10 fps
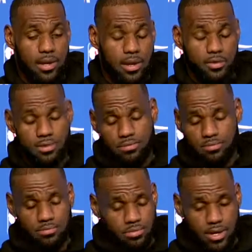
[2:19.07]
It was
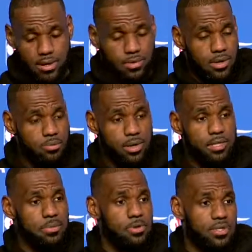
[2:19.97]
probably one of the
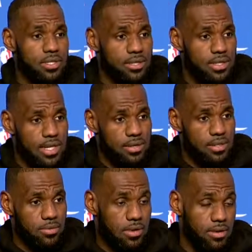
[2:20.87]
best postseason teams
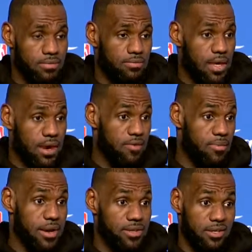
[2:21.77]
that
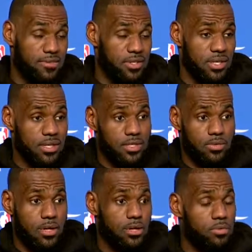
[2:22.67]
everybody has ever seen as
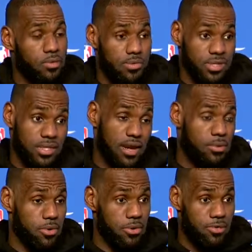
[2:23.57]
well. We were just
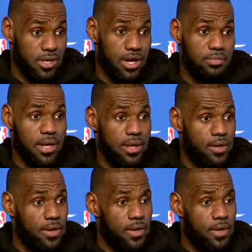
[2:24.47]
able to overcome that.